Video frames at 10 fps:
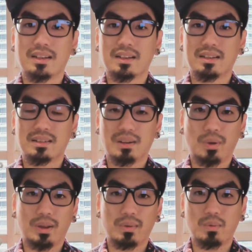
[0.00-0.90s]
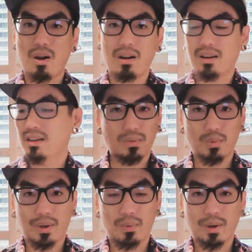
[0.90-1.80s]
and a quick walk sort of
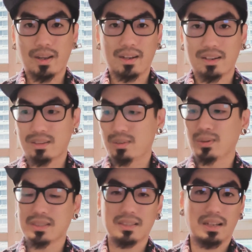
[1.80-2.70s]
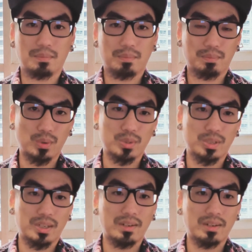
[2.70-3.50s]
went away. I didn't notice that protrusion